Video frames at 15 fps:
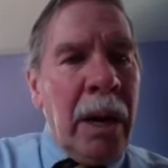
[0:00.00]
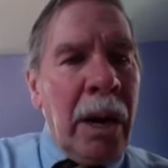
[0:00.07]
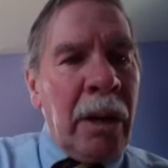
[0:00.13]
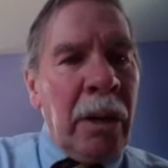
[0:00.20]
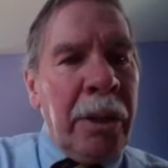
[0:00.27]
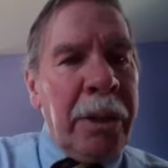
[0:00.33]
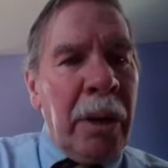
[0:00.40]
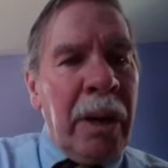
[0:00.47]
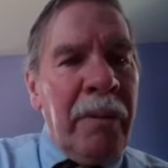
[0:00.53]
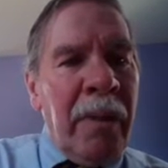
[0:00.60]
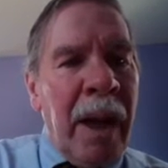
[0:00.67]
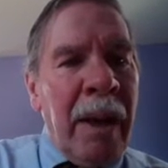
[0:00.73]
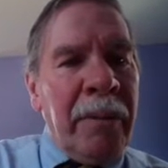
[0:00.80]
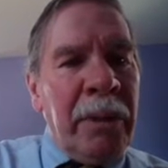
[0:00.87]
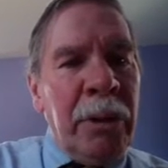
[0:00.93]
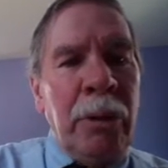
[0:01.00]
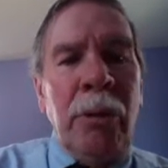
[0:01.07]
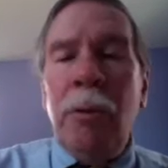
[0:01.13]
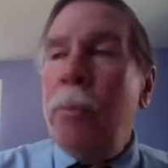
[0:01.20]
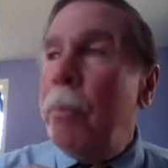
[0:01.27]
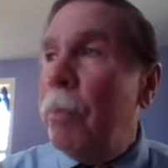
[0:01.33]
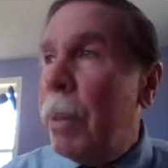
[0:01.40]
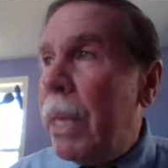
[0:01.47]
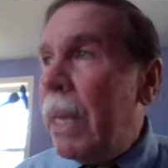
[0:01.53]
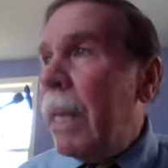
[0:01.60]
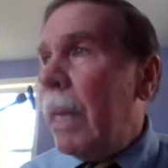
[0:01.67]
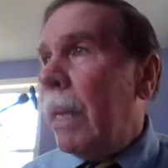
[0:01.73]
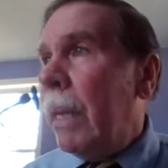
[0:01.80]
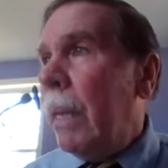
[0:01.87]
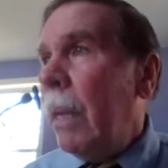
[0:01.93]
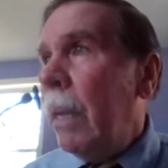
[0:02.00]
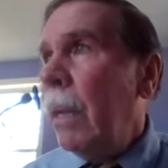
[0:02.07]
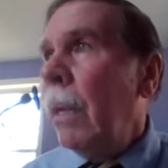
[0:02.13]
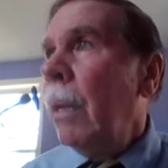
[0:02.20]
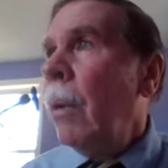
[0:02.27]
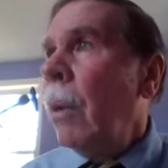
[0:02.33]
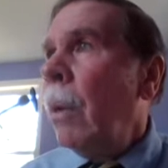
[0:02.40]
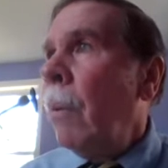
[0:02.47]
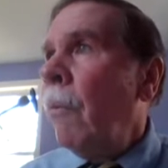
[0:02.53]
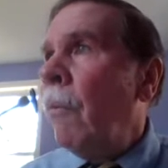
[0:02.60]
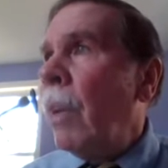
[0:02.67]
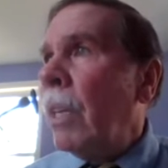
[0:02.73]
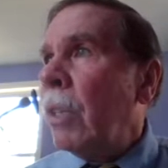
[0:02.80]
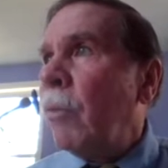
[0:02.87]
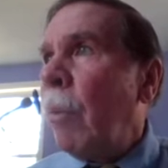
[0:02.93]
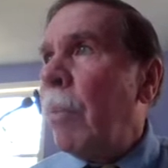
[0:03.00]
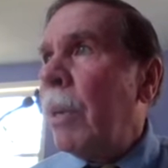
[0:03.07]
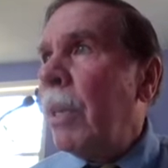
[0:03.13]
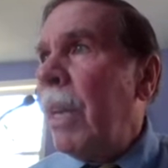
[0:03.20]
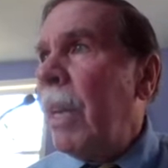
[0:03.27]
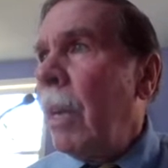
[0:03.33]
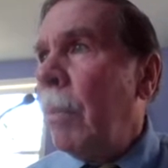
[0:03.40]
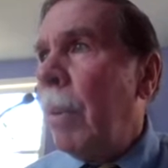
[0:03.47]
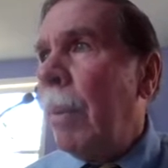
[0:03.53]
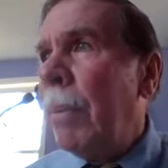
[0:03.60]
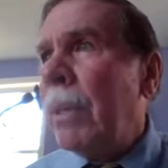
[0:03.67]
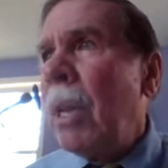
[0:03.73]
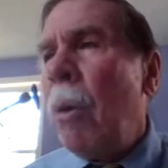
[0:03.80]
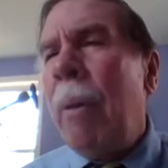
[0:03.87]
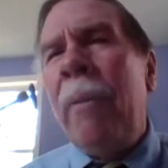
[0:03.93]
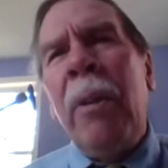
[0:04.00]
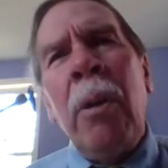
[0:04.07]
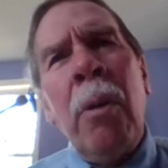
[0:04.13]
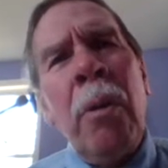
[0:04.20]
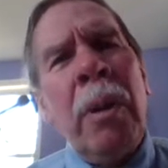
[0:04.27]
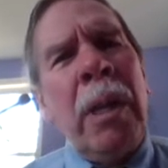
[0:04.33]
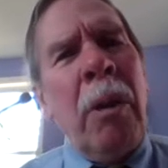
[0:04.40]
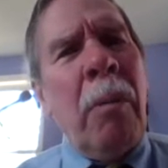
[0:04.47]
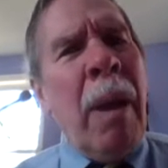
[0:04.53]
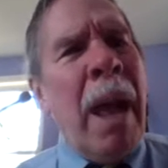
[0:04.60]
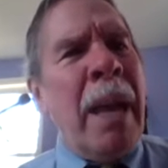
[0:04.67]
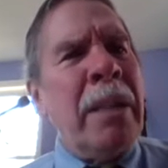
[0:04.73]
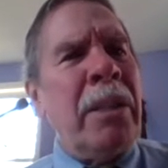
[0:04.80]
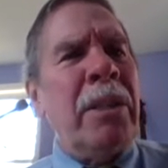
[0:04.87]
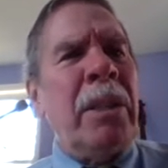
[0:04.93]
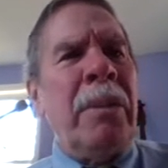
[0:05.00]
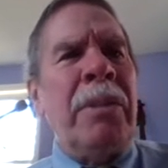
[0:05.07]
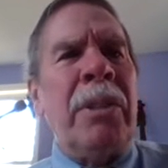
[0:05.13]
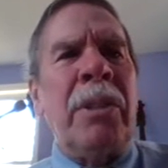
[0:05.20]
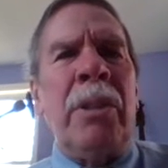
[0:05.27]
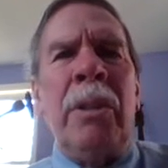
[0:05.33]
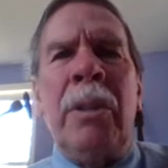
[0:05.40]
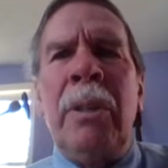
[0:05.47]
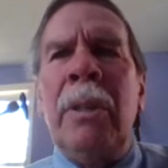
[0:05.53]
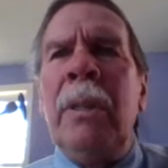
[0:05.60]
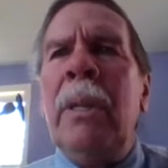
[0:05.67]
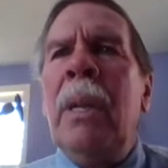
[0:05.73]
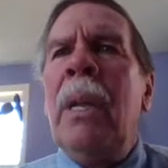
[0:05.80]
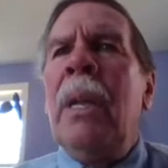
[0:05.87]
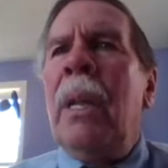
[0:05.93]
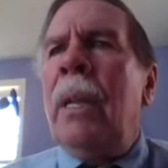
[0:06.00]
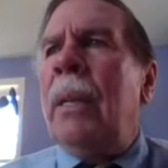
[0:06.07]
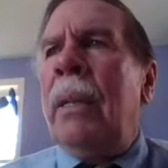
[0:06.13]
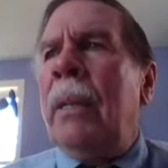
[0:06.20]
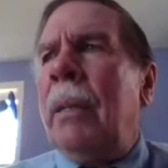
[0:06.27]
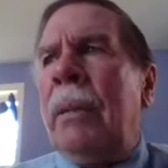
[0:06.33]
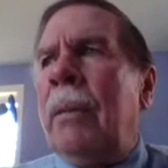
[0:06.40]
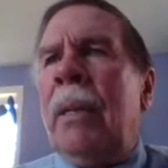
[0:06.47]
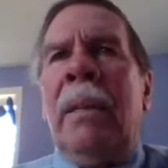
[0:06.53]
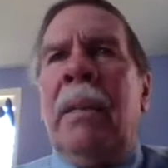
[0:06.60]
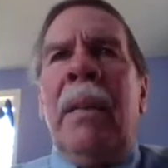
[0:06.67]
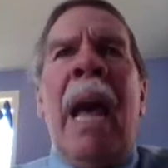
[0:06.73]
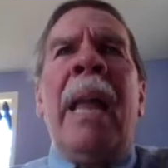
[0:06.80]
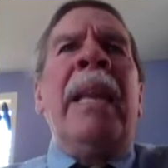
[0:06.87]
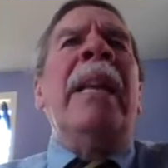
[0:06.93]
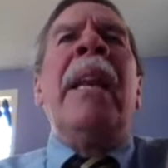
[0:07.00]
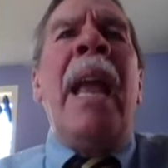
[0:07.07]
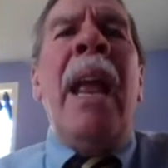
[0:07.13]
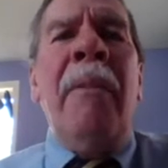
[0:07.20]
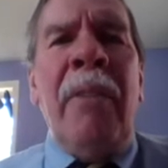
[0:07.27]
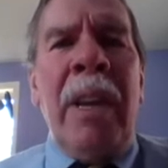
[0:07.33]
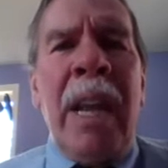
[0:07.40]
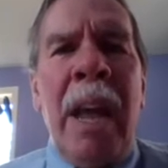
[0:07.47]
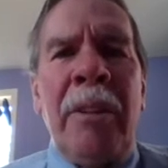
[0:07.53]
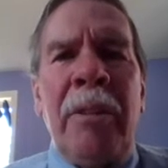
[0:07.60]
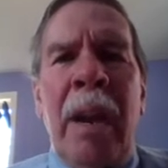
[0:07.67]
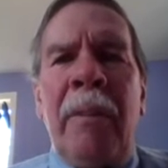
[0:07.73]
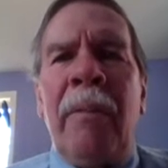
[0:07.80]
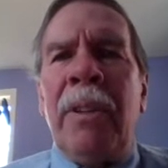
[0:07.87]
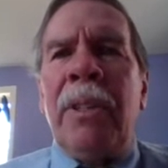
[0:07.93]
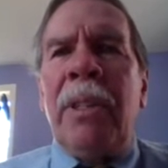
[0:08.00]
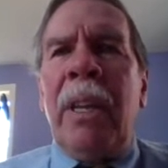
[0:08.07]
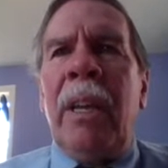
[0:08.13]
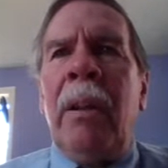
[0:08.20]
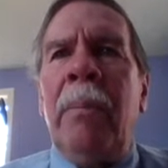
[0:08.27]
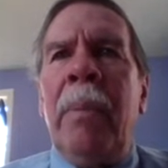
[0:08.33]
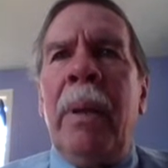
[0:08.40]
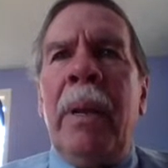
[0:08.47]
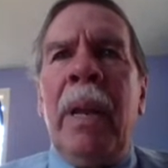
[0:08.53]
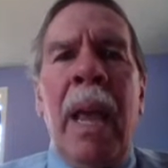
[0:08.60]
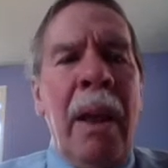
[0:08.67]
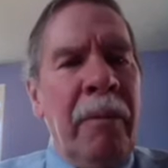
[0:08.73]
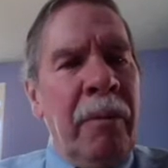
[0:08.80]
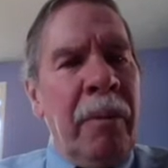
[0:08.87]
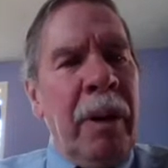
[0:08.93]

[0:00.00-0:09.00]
The Article 35.2b, fitness for particular purpose, however, only arises if certain, not in every contract for sale, but